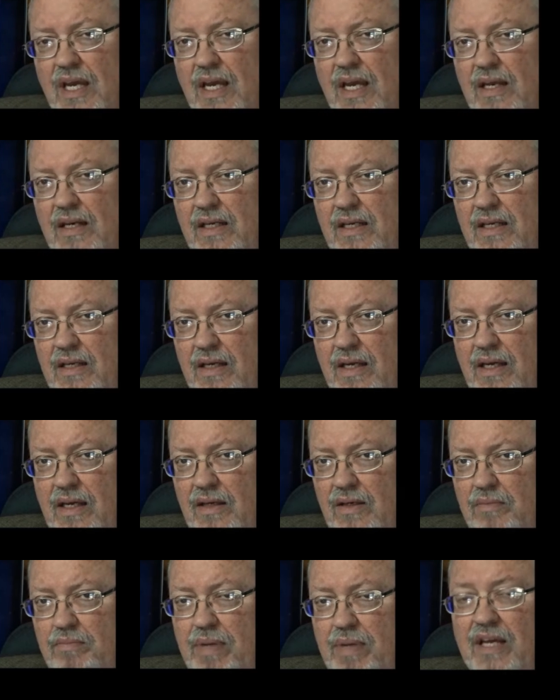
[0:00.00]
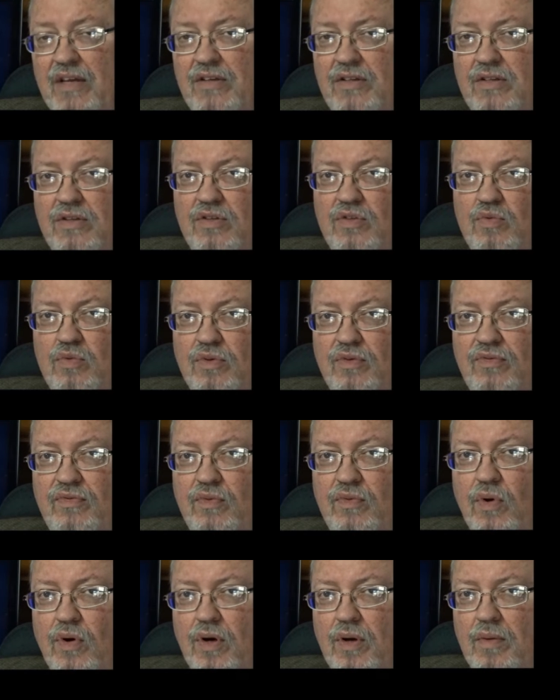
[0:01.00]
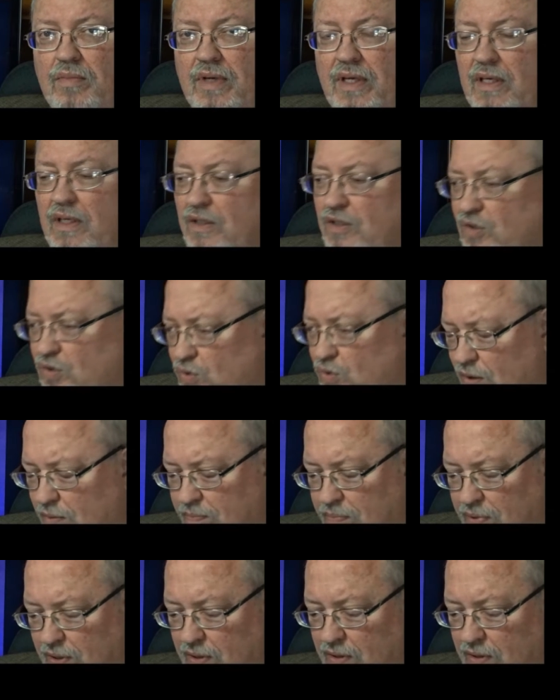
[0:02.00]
and basins were formed in a short